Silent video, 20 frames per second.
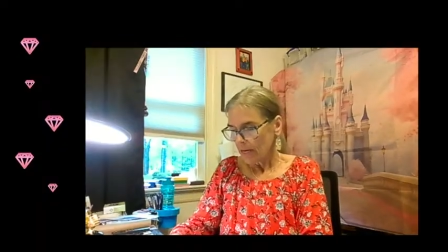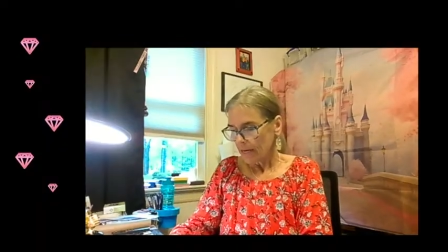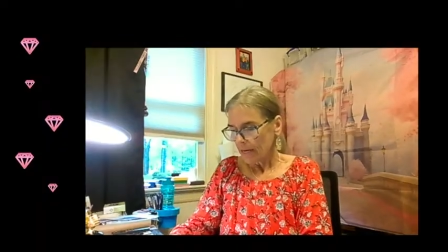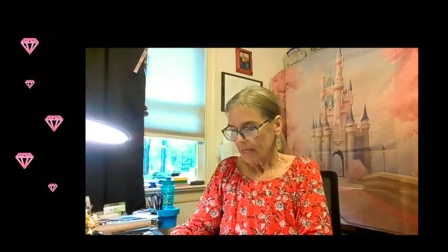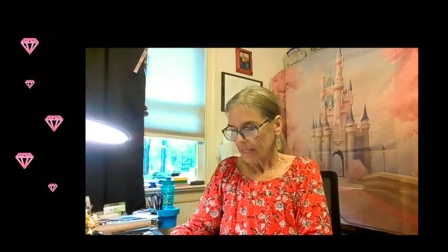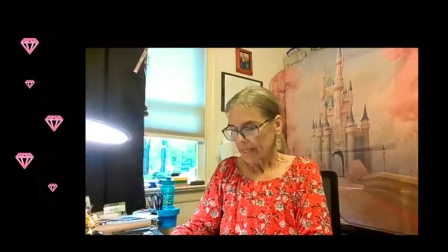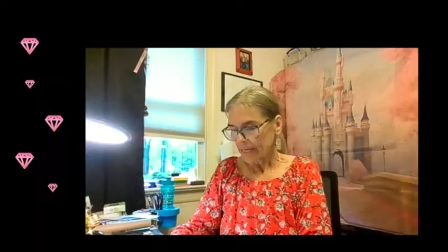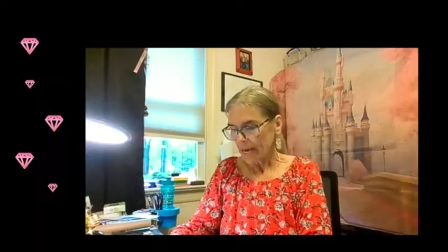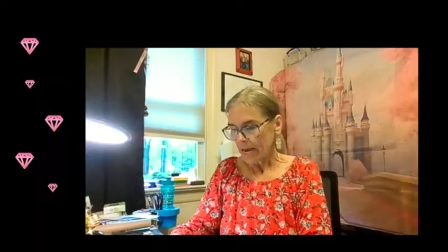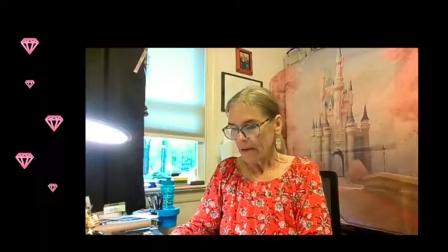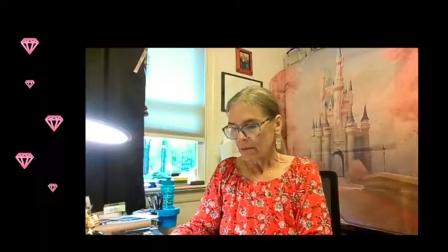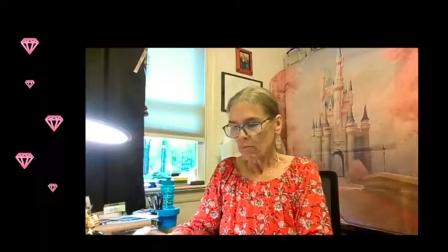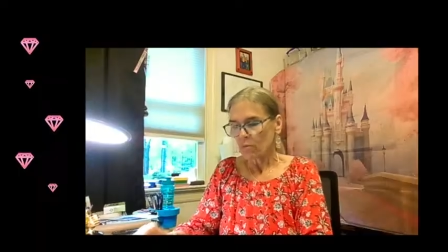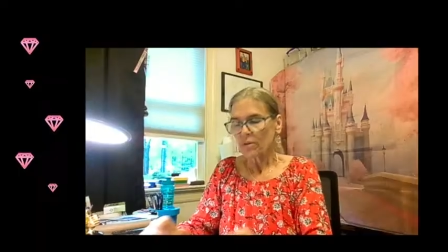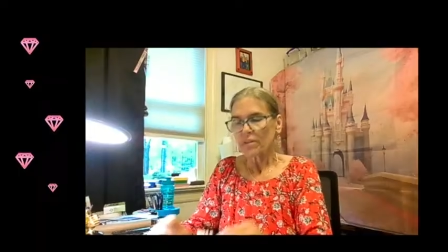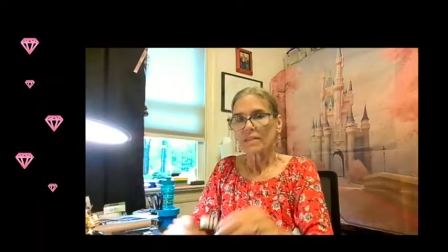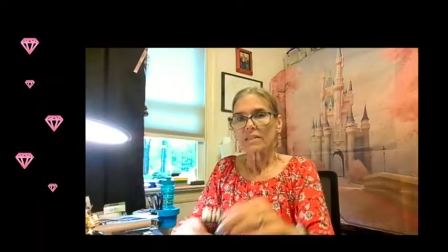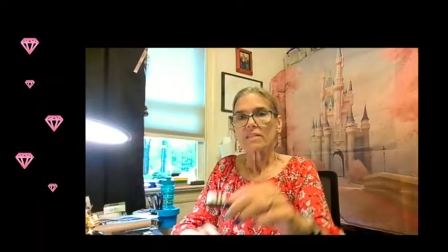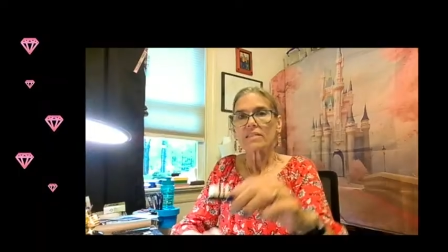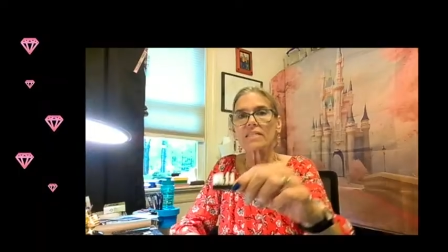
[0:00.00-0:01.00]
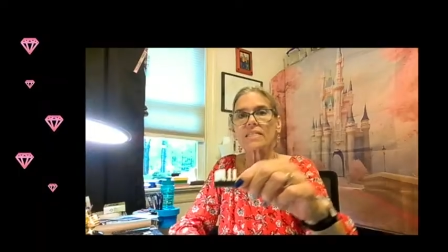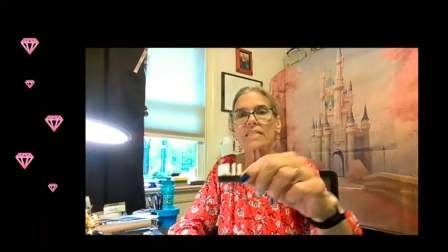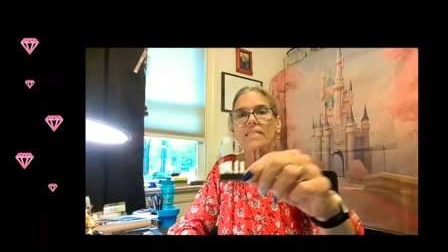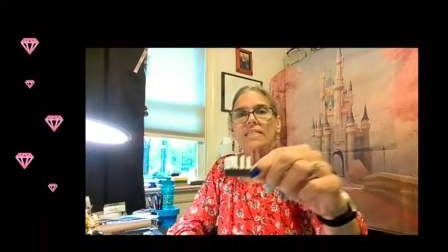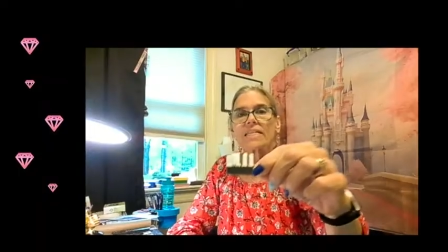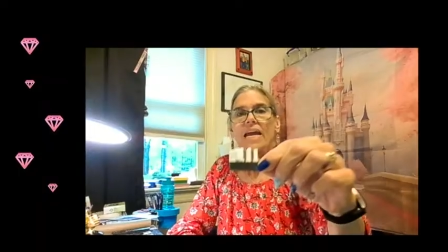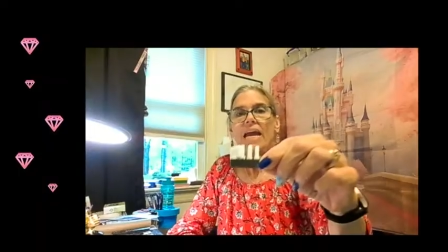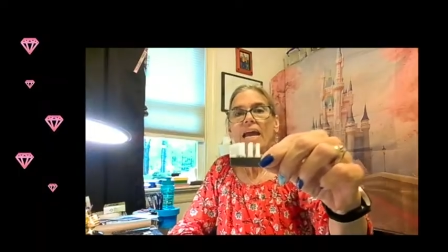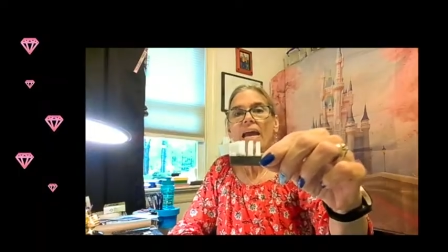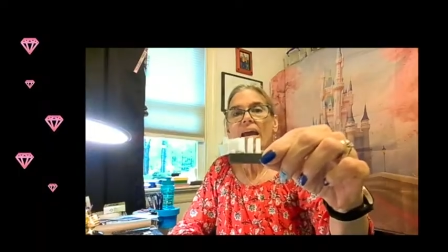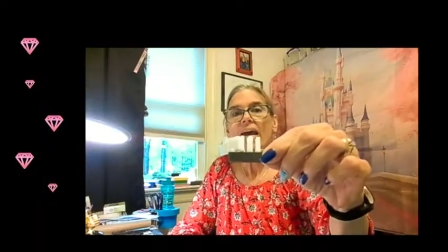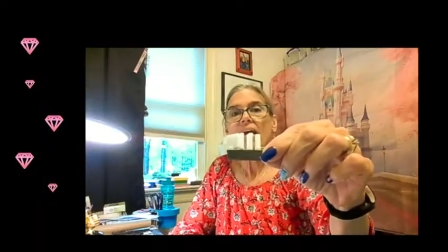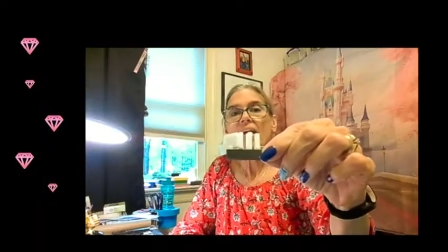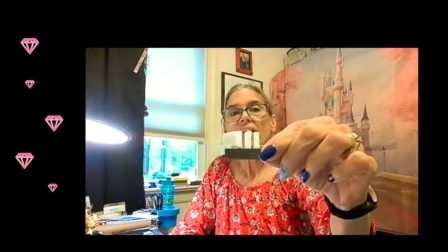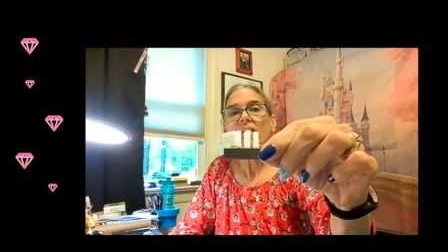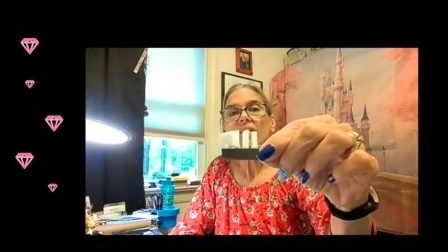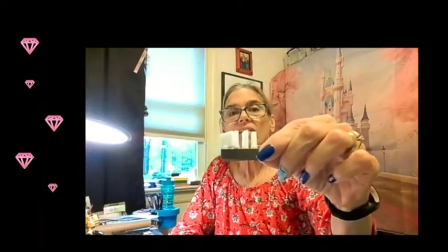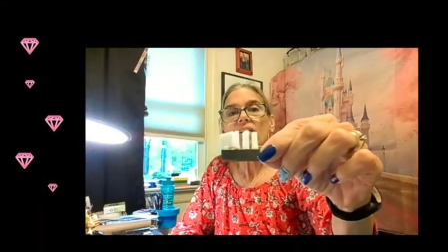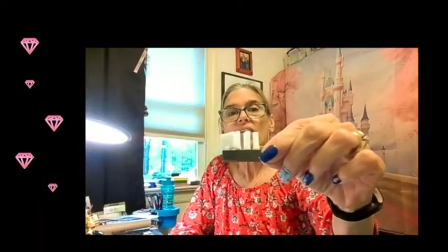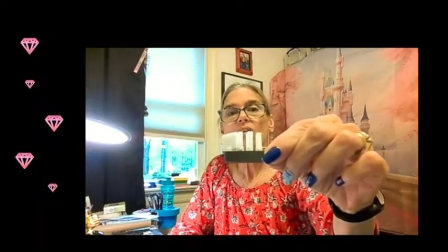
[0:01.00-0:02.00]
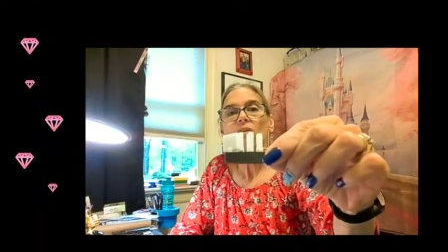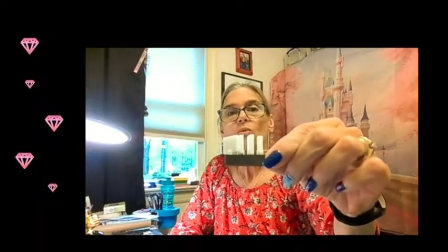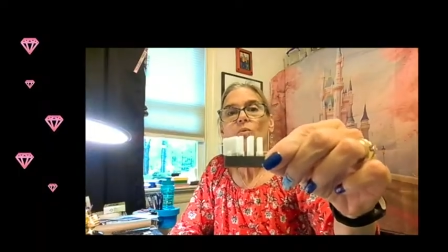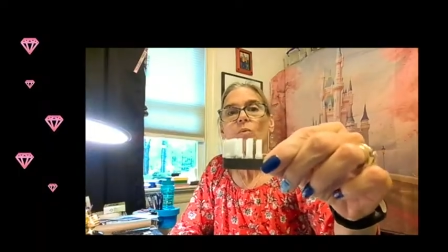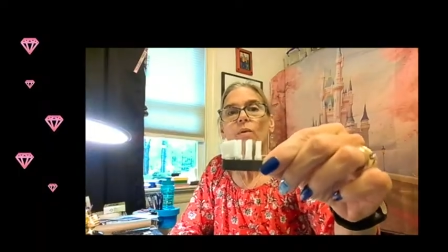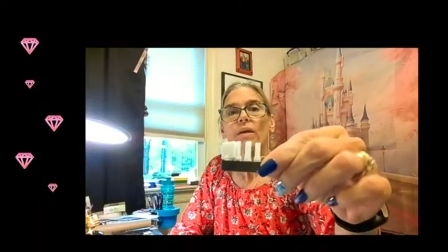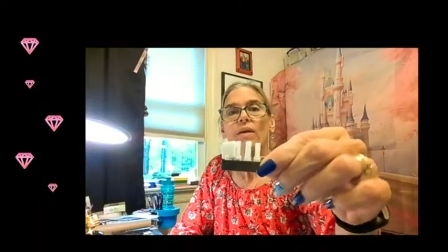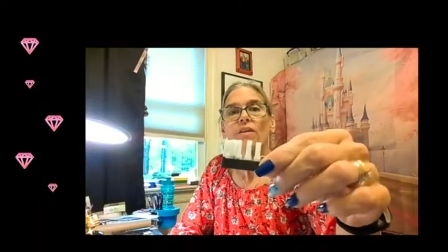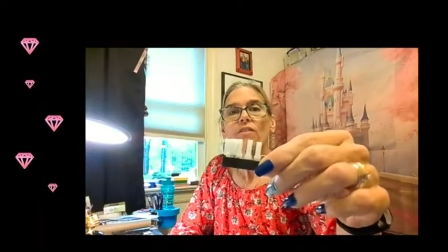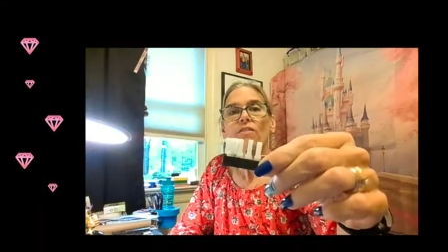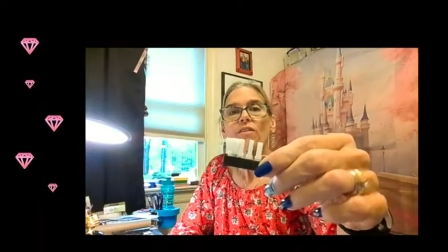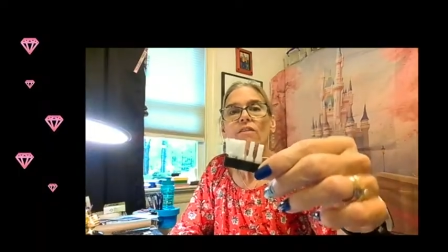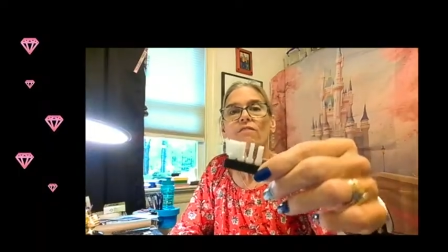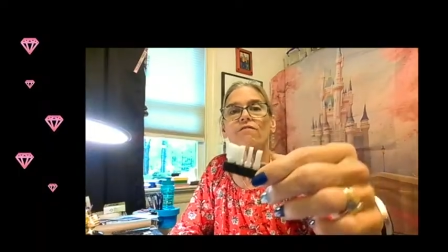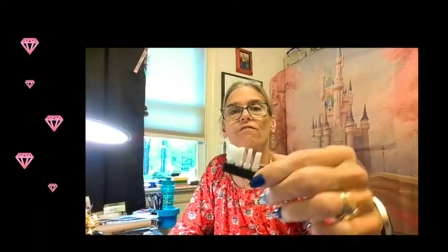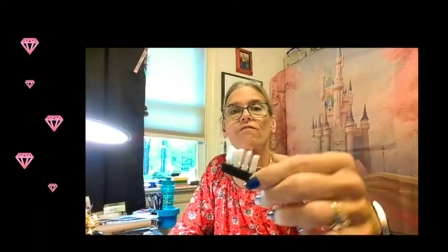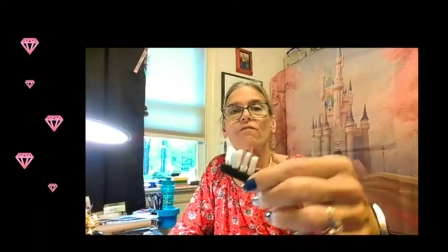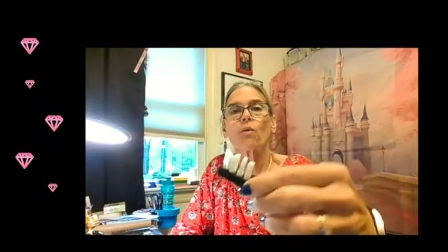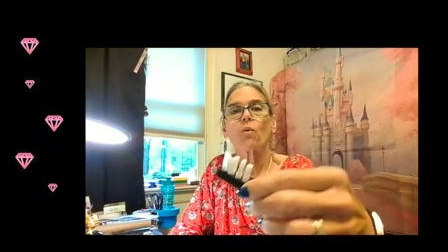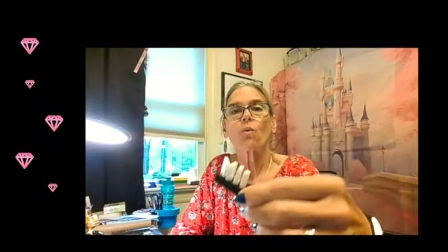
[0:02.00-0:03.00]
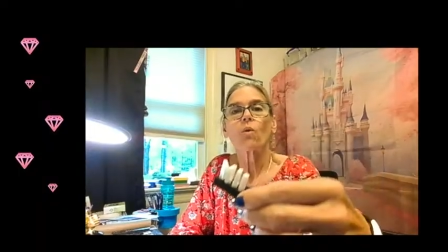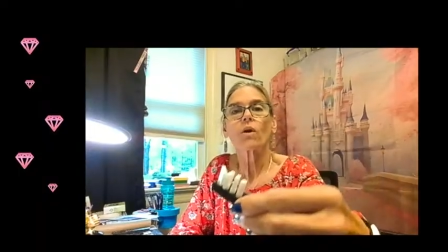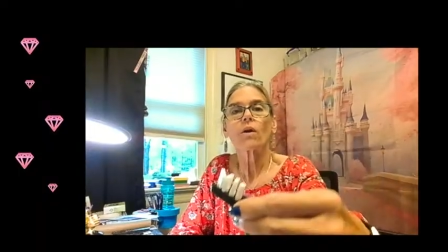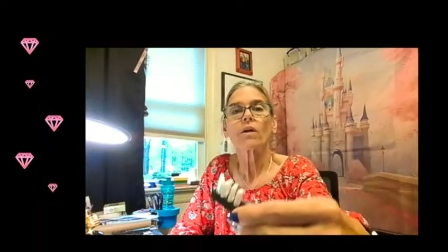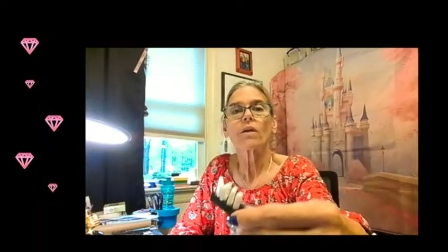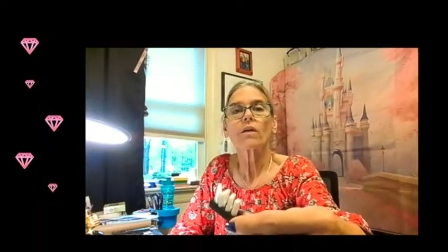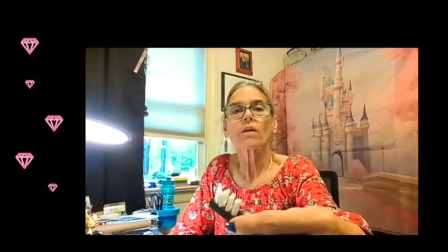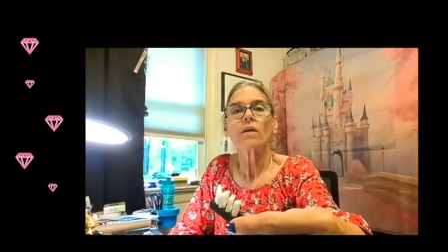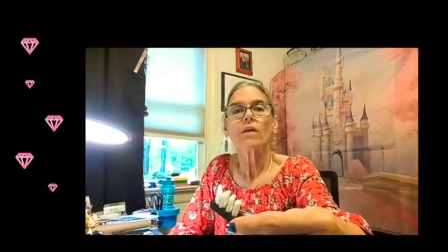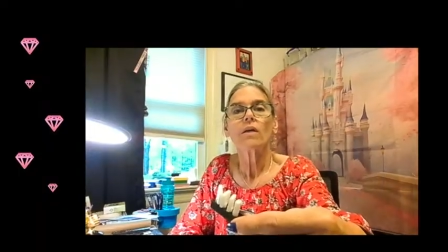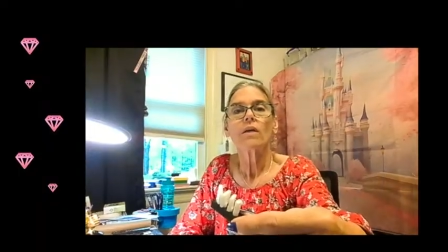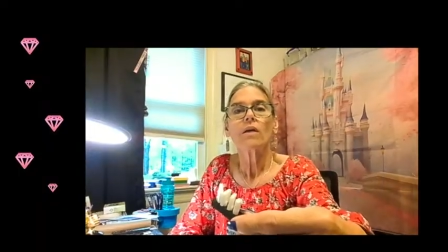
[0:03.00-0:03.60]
It came with a stand with 4